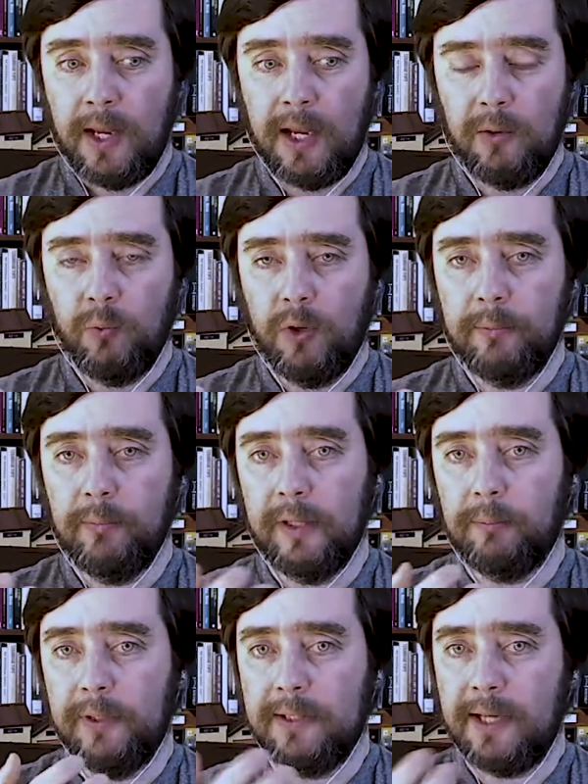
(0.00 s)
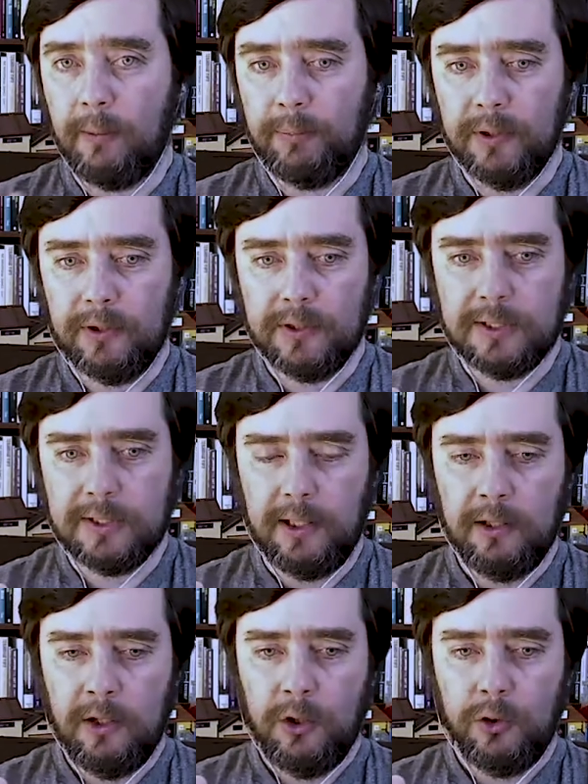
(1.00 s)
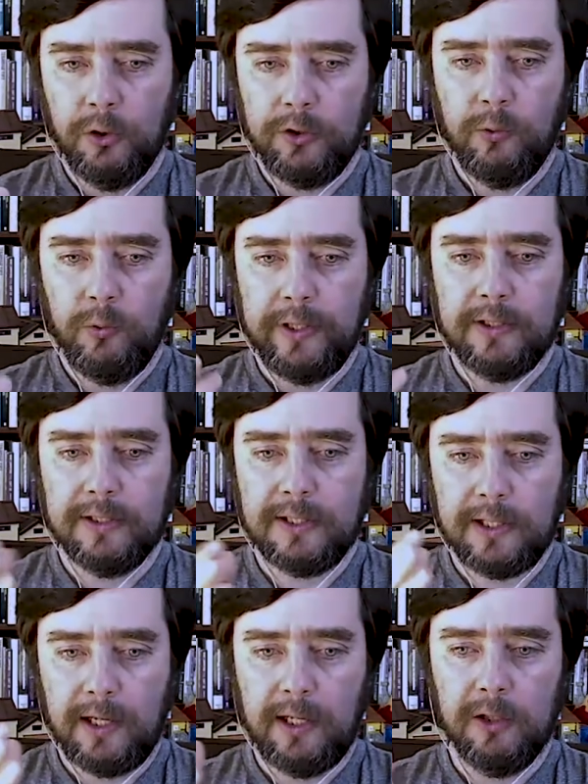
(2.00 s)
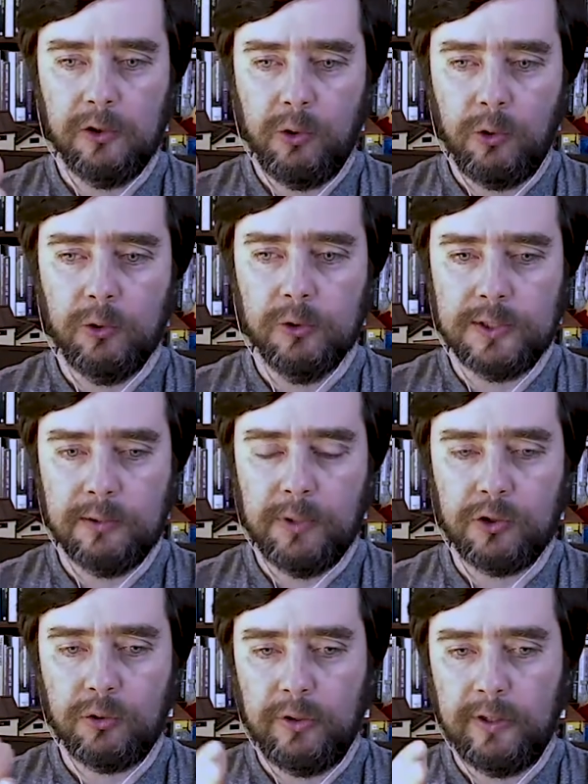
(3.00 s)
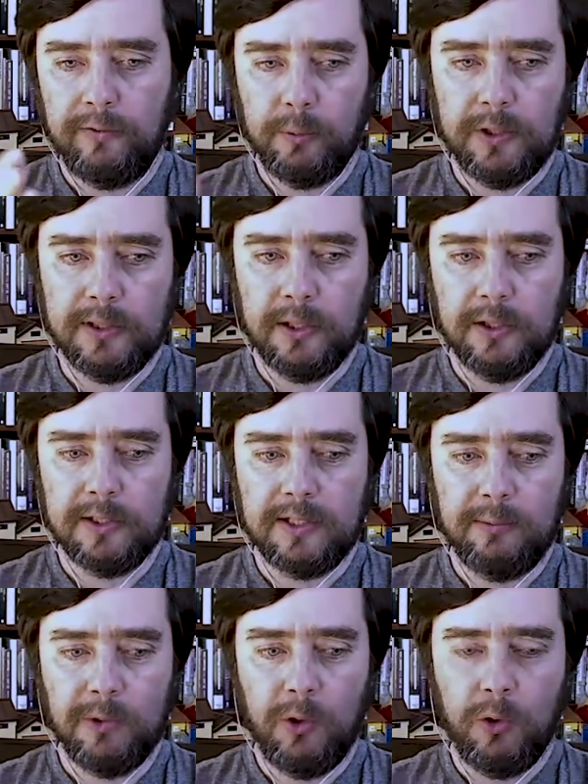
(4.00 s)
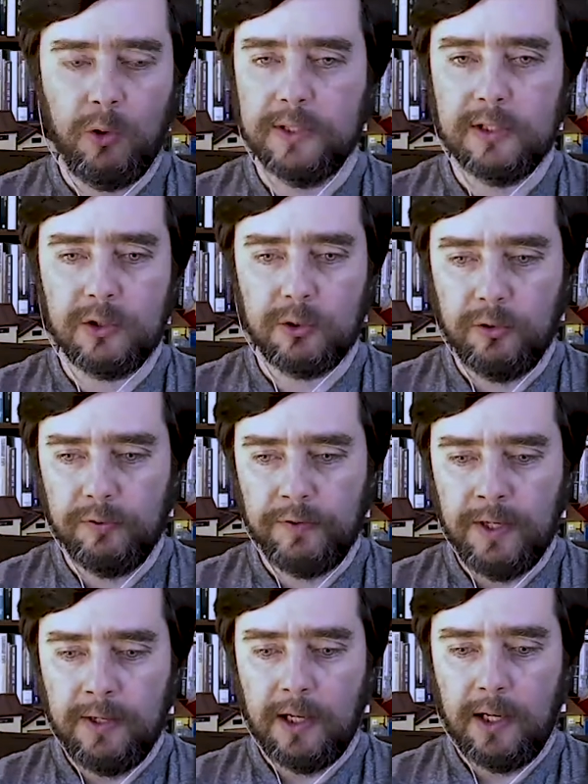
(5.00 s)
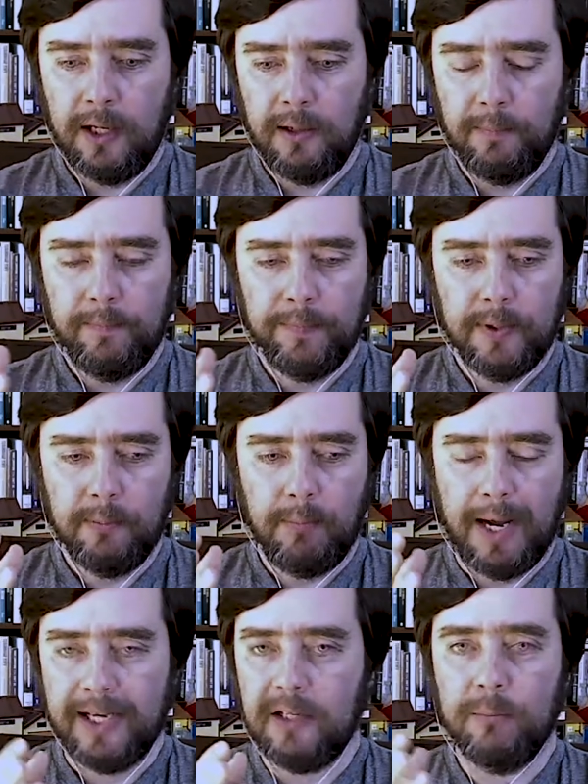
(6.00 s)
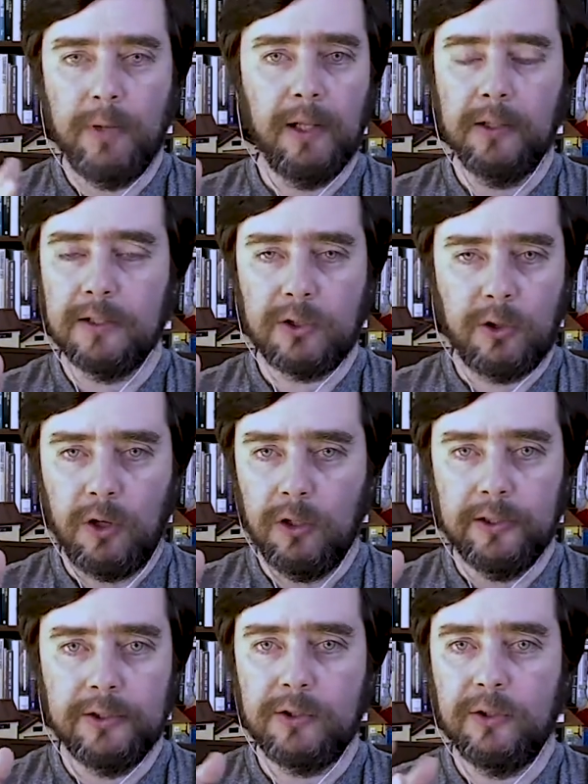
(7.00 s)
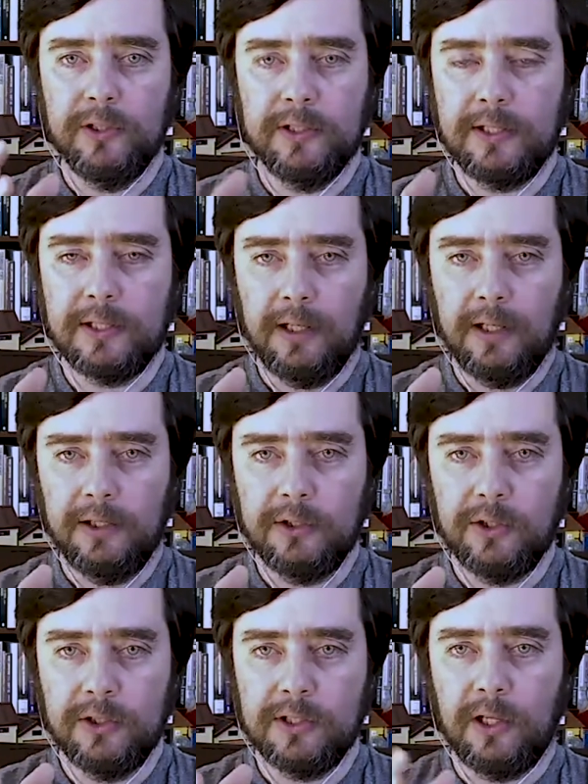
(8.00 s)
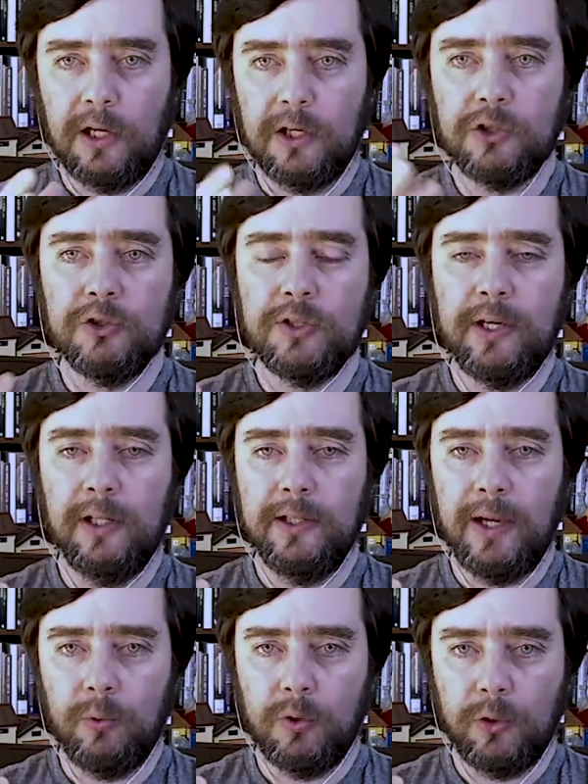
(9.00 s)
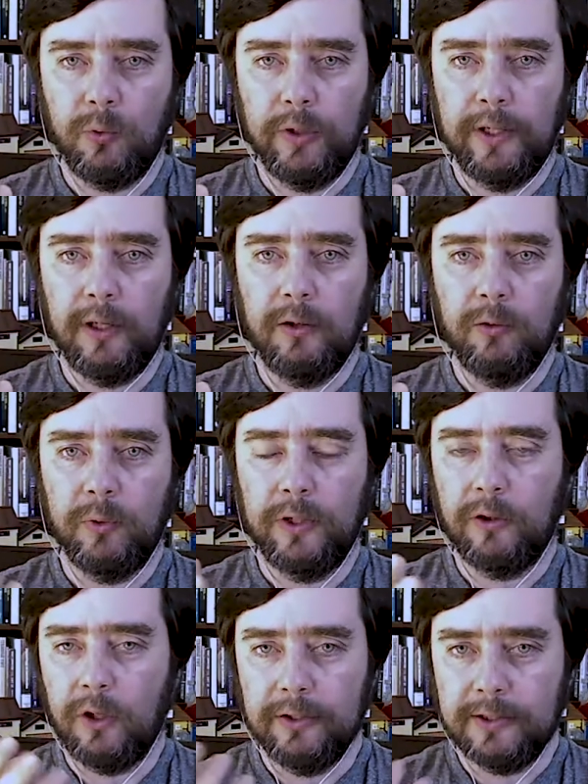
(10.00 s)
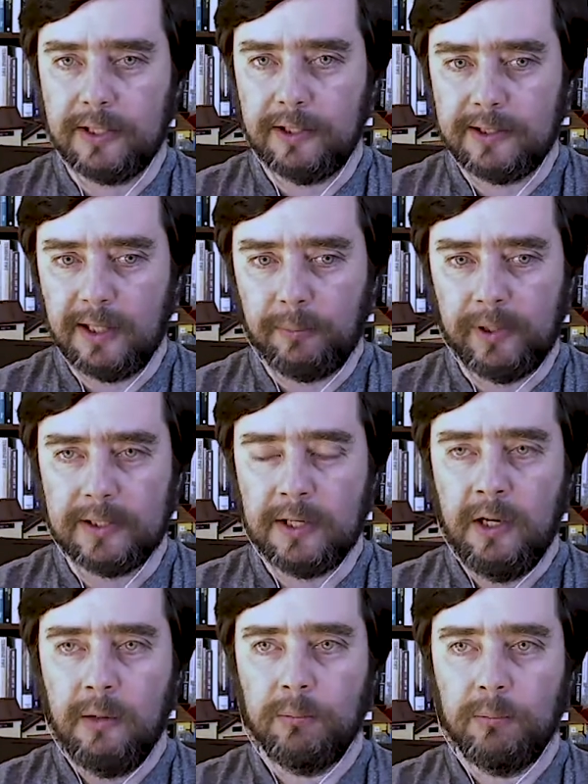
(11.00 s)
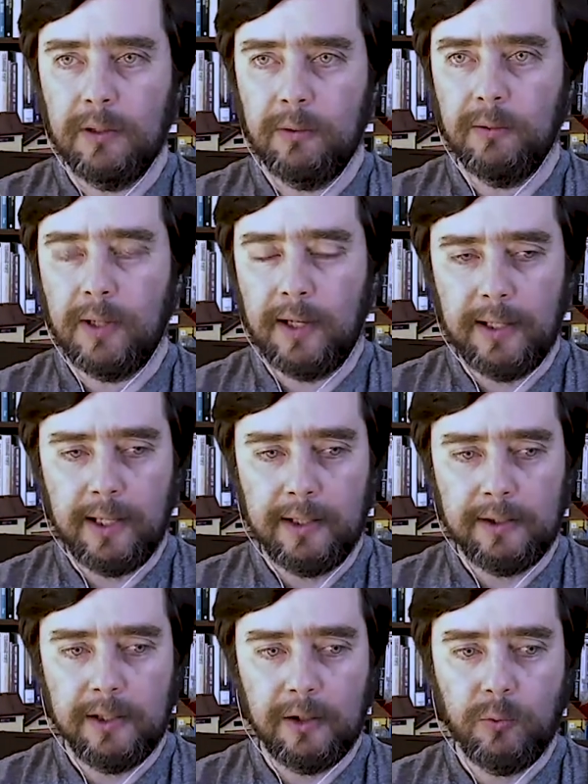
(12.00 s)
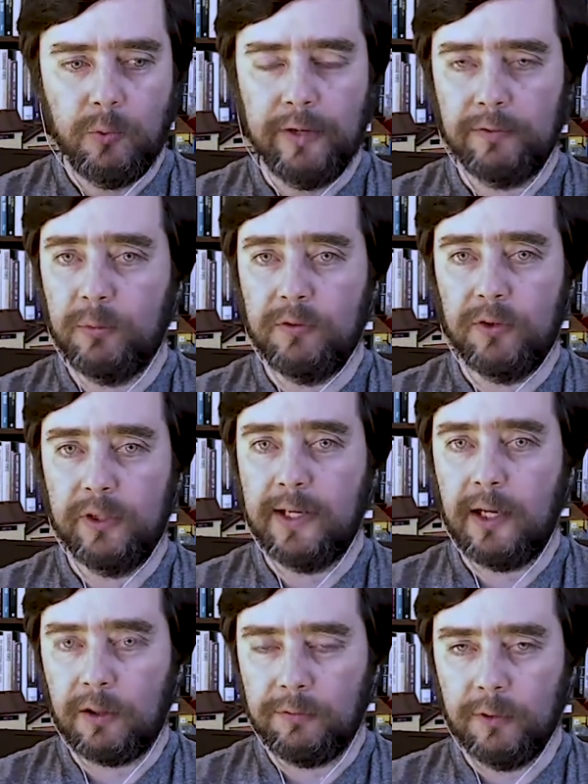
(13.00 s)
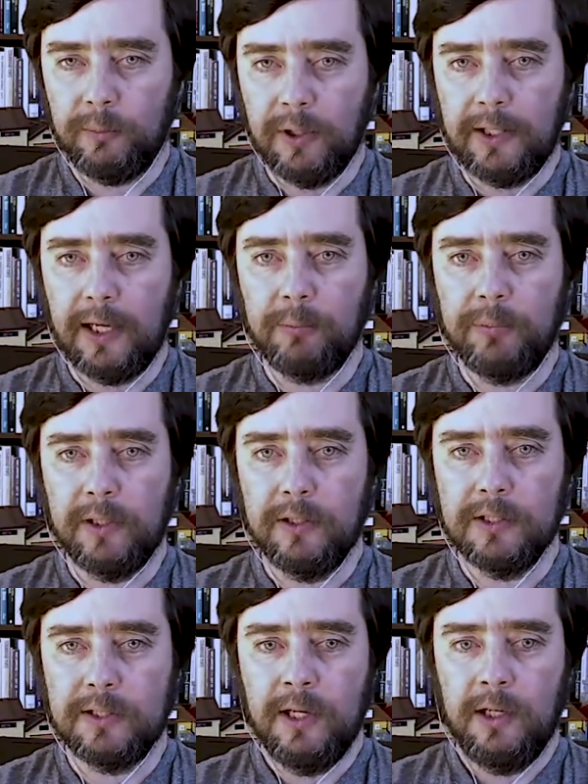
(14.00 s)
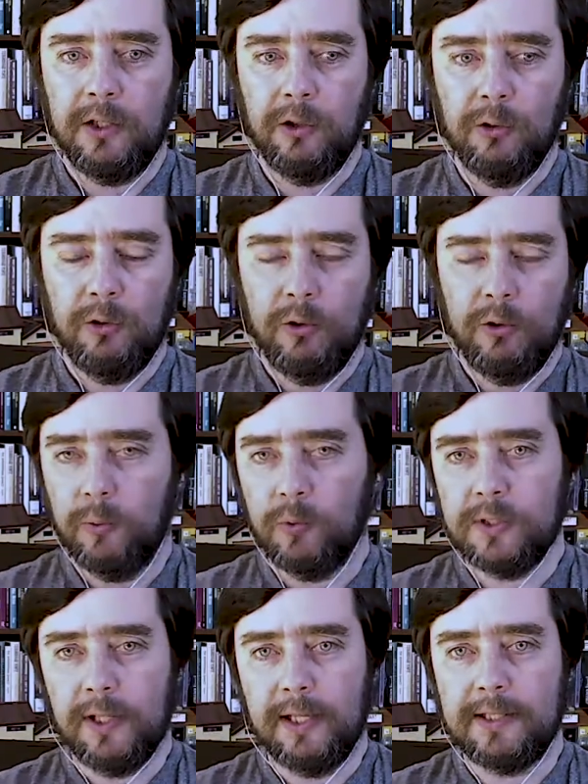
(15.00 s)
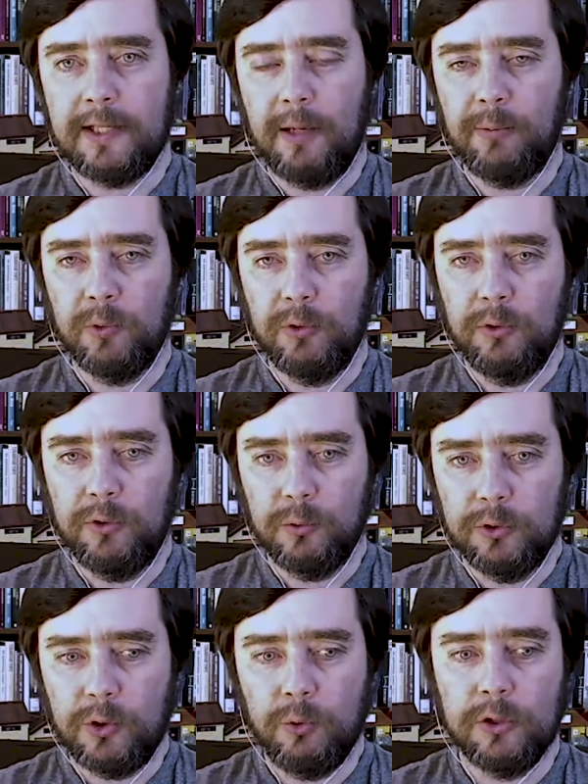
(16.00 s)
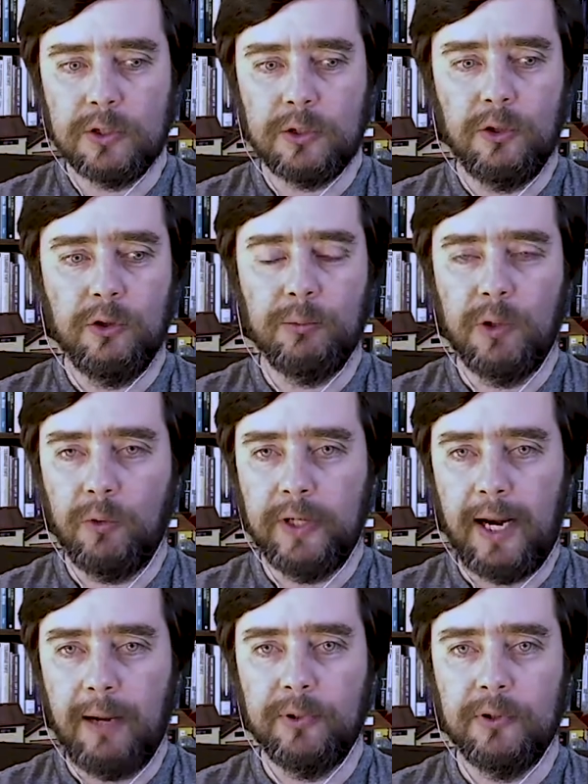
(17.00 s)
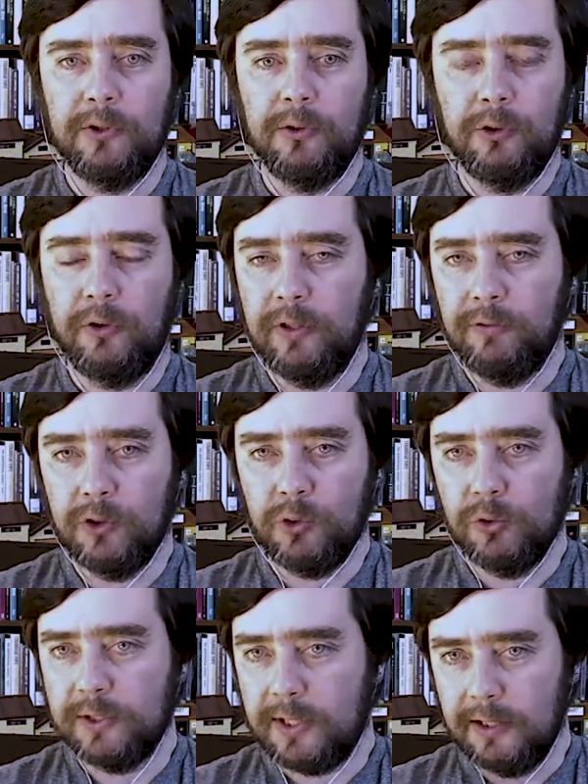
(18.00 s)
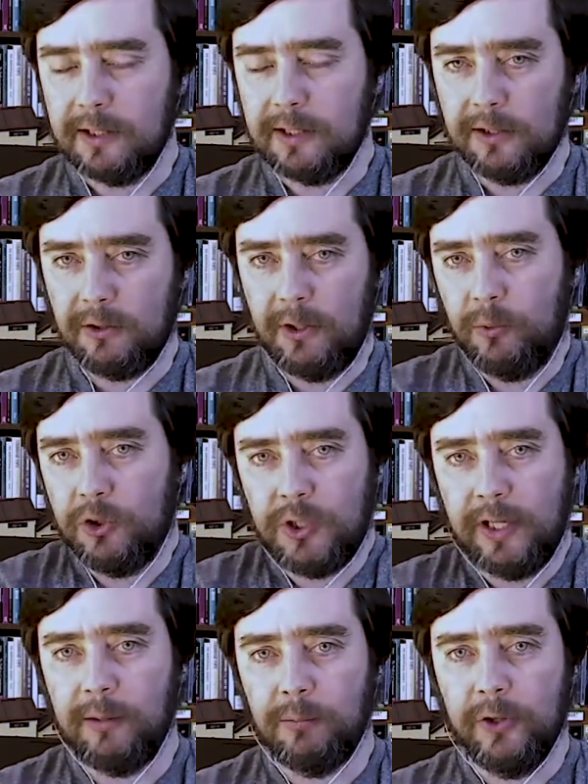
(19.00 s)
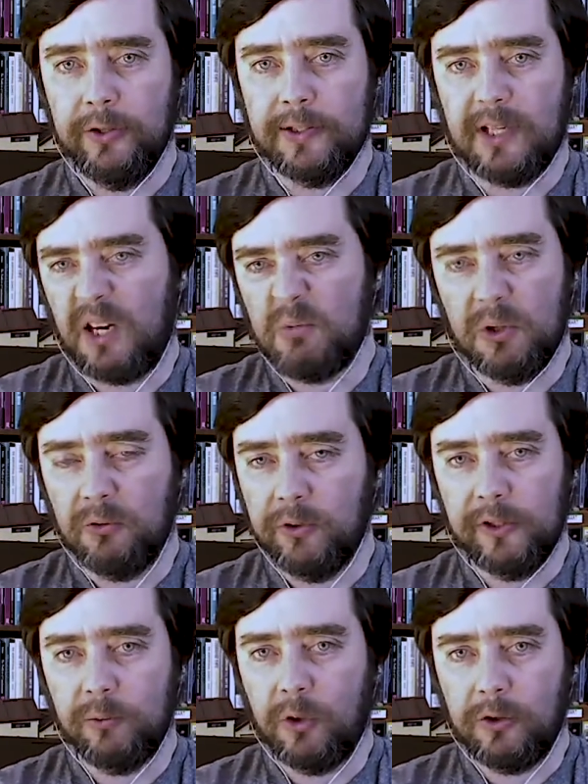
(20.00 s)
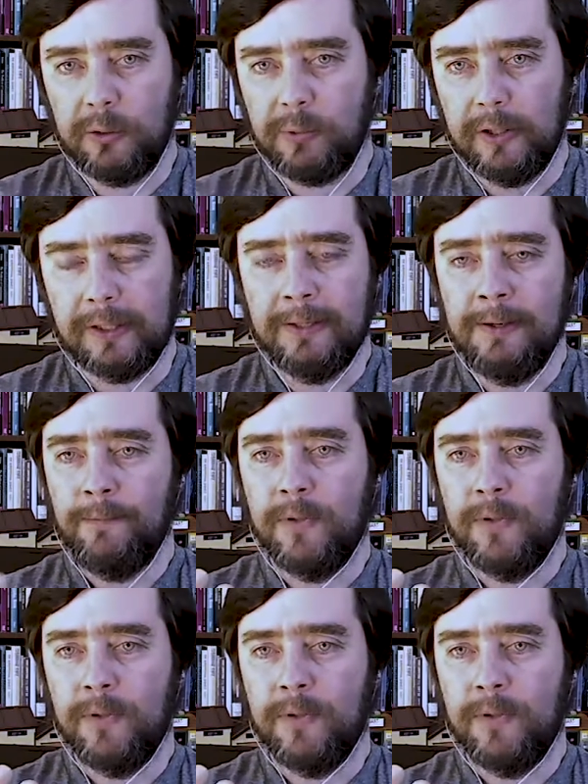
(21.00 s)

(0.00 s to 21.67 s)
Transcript: And one might be tempted to say, look, the way to scale goals and make sure that everybody's on the same goal is to sort of um, mind meld us all into this uh, into this larger scale network where where all of this can take place. But uh, I, I, think we have to be very careful about that because you know when was the last time you were you were too concerned about what happened to your individual skin cells? Right, we shed them all the time. We don't really worry about it.